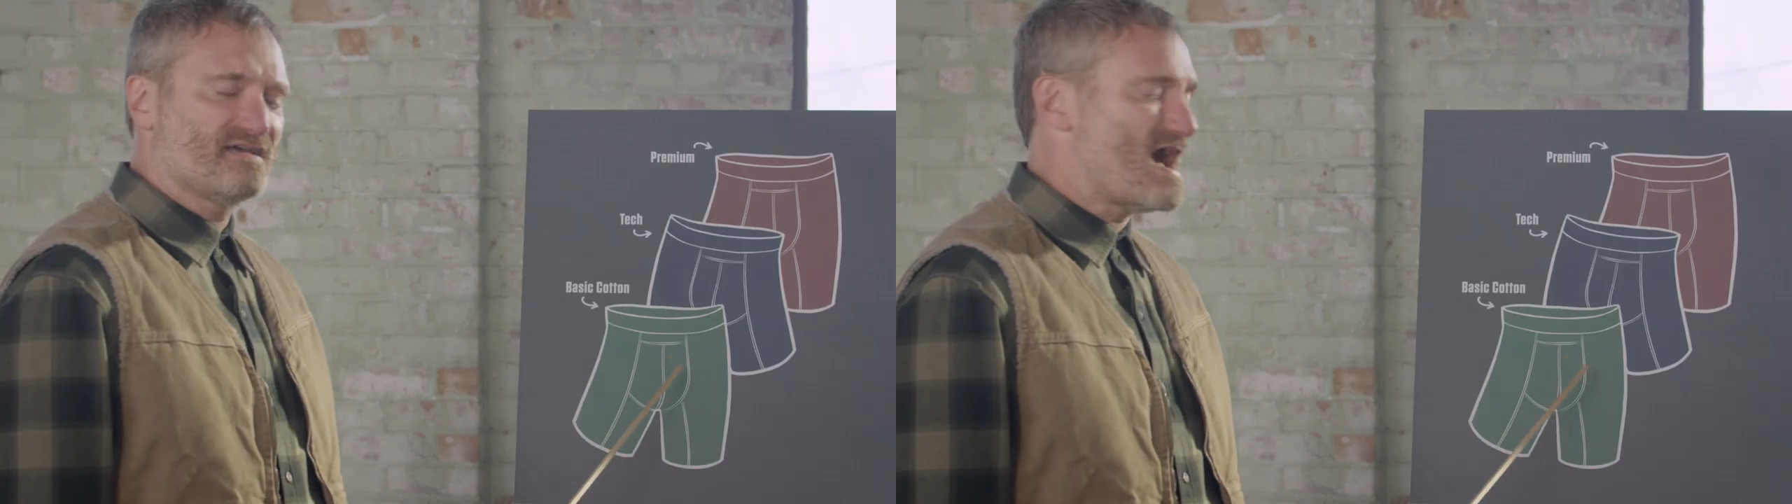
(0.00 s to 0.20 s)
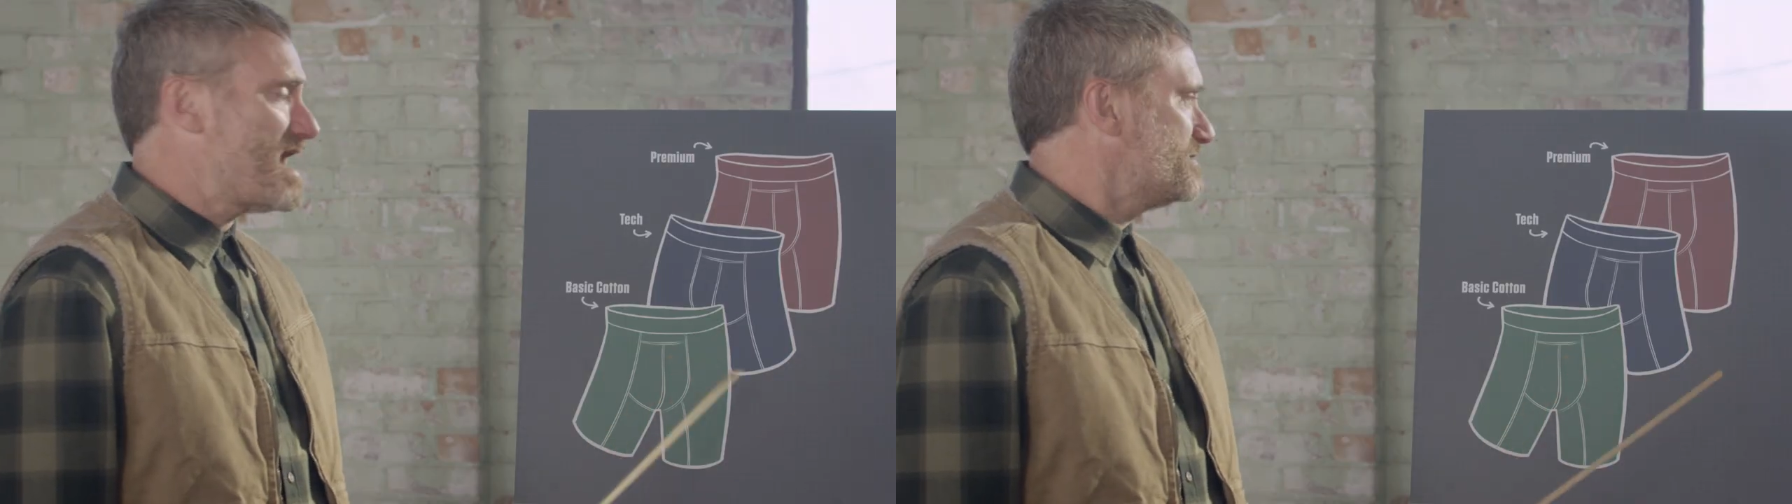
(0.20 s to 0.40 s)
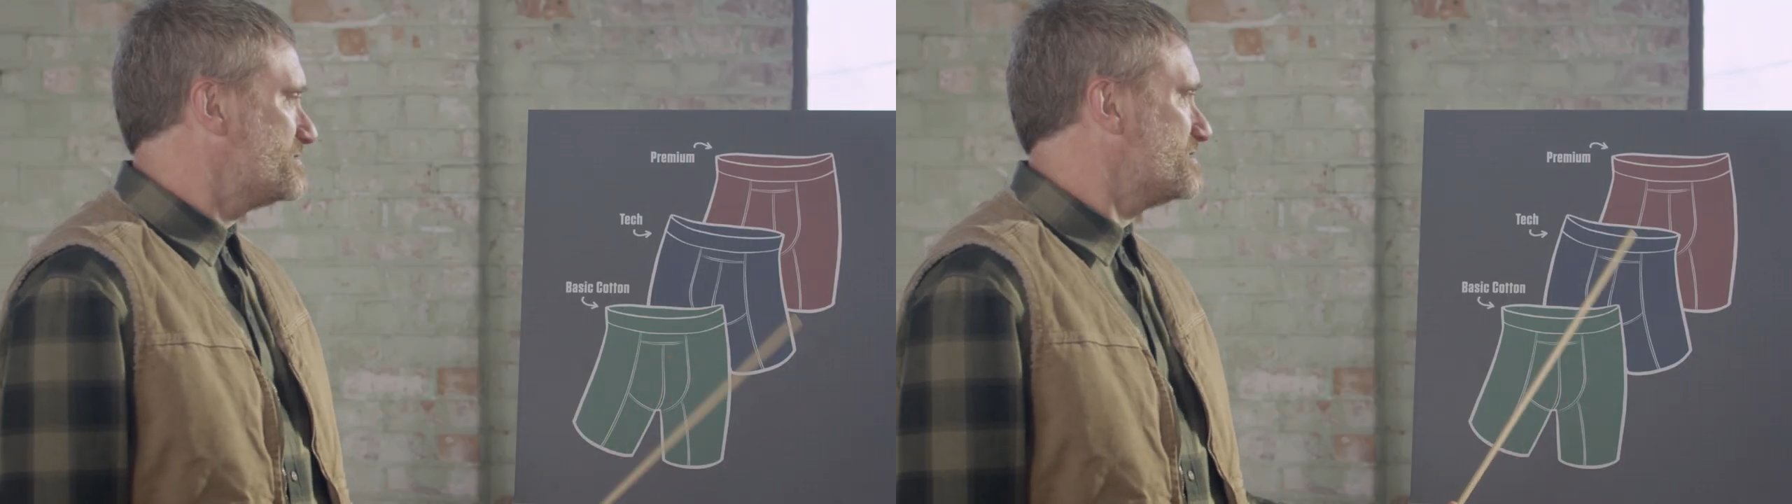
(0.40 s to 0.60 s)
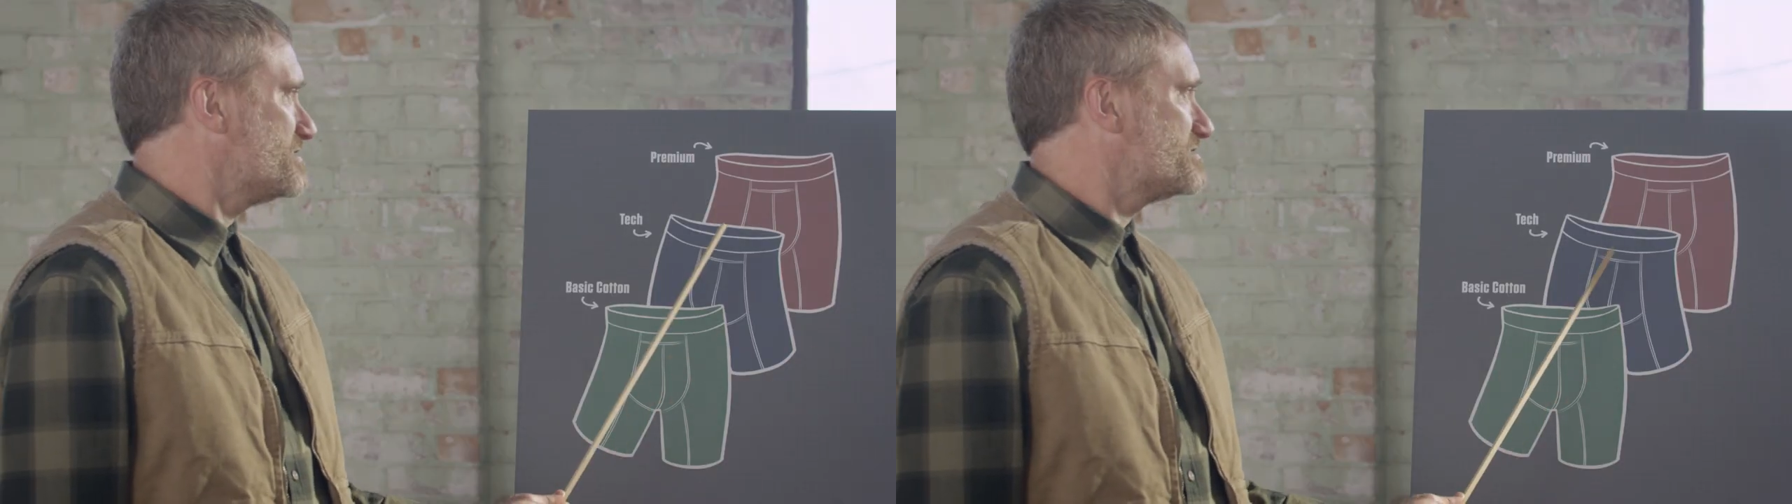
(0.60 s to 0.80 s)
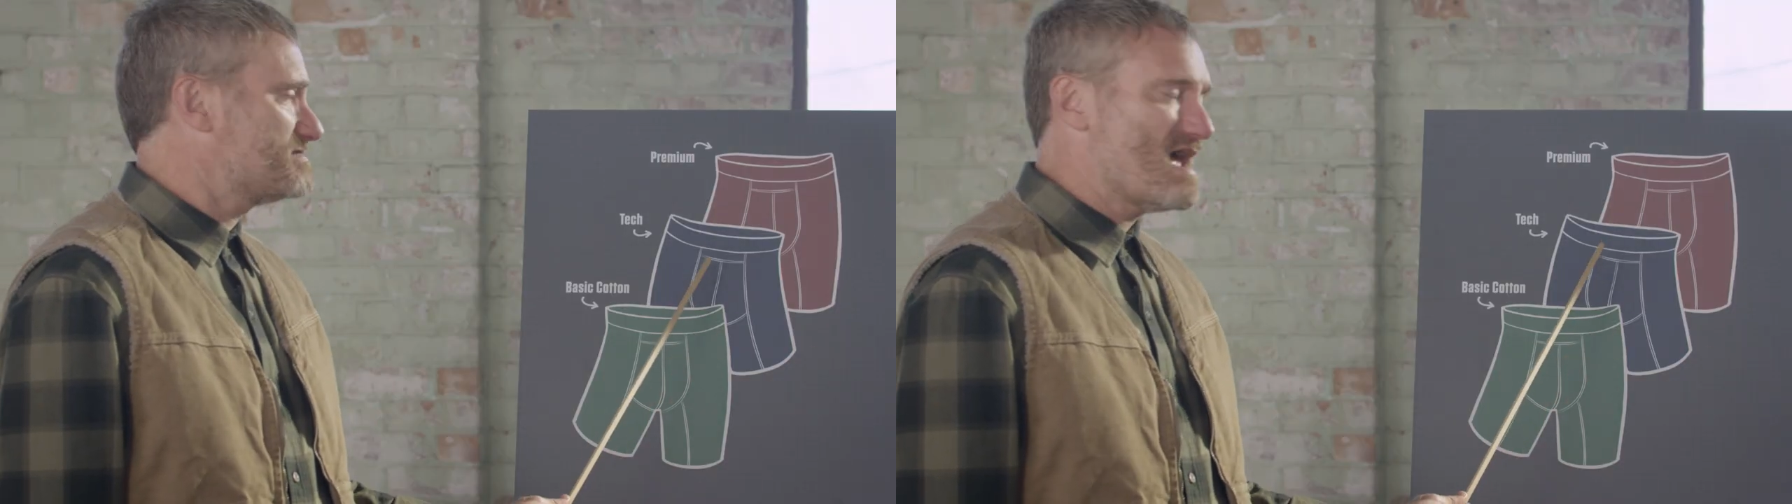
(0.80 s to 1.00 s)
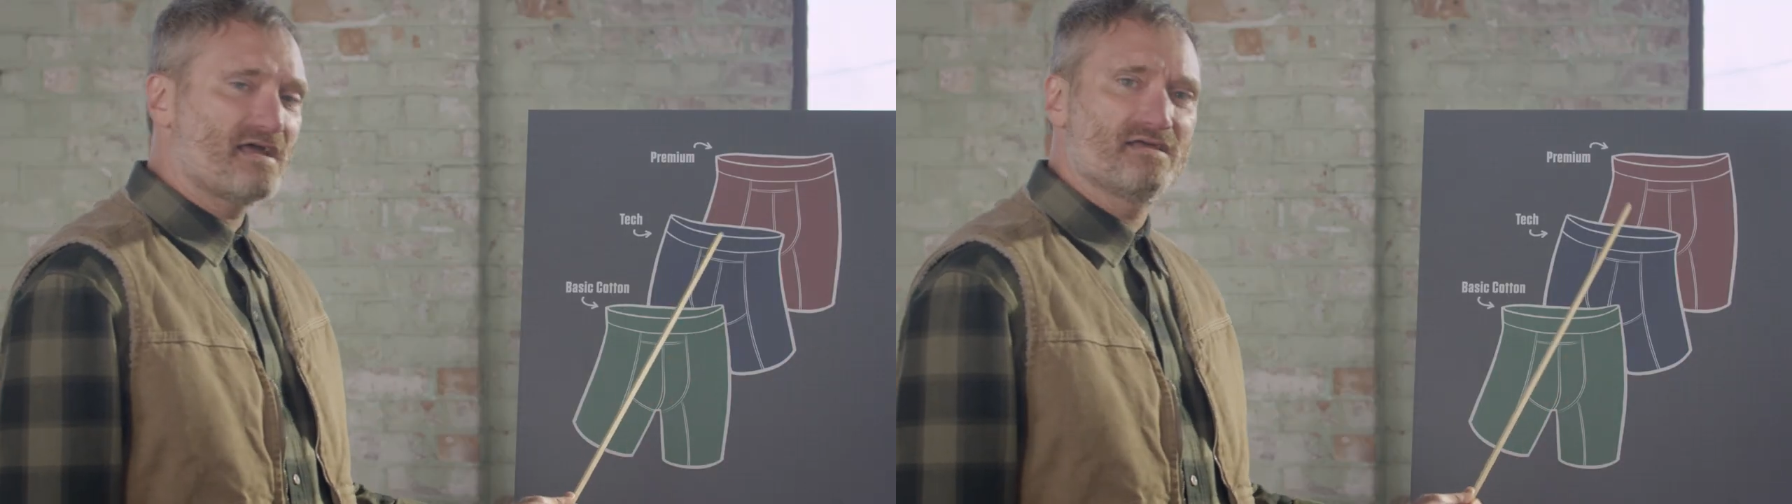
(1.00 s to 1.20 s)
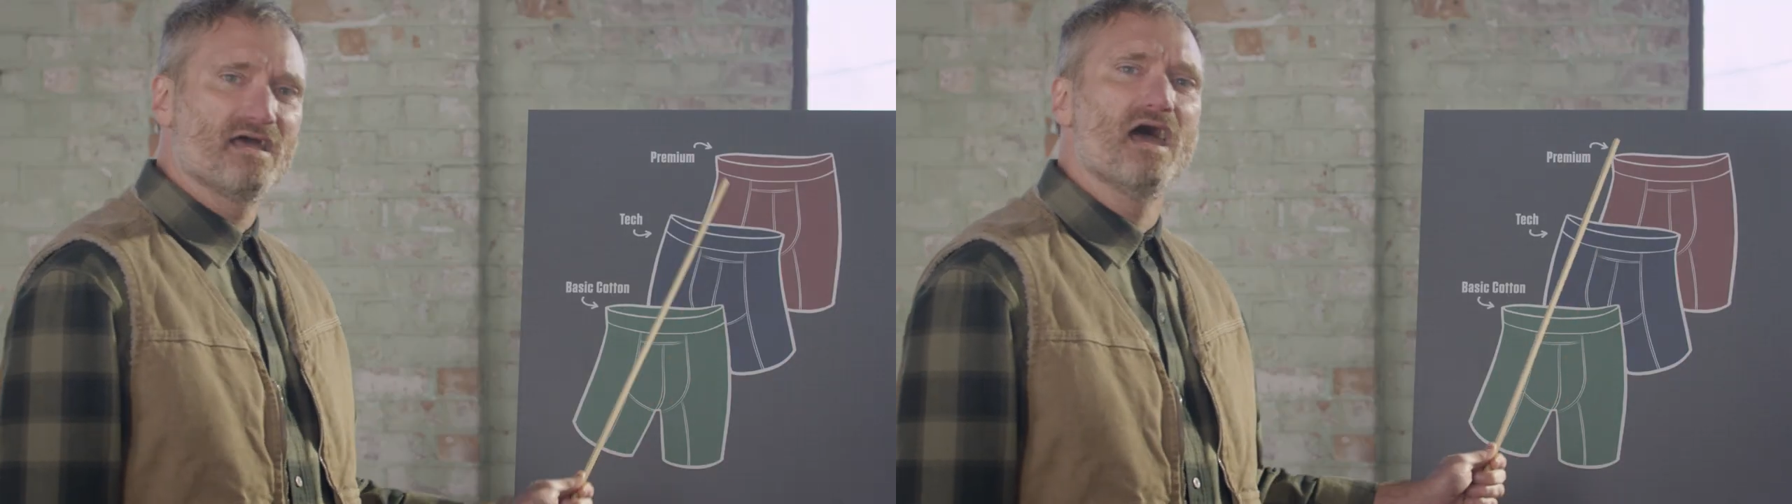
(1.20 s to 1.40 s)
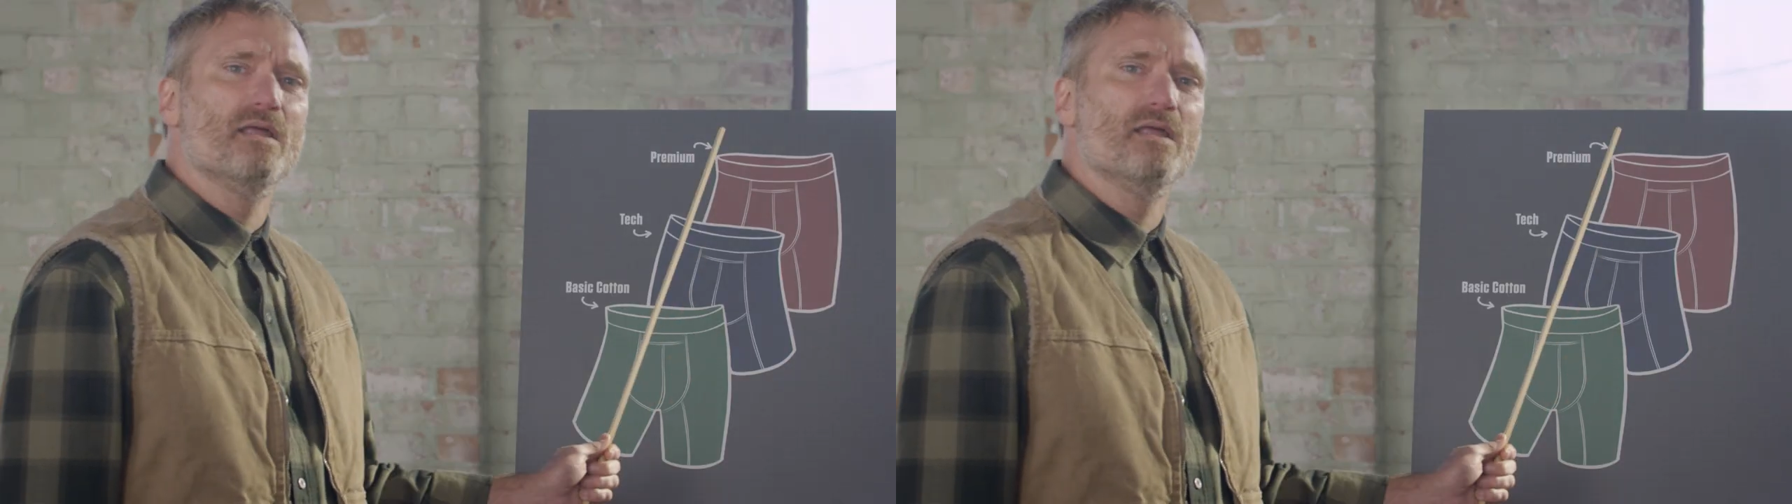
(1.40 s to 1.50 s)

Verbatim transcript: Cotton Tech,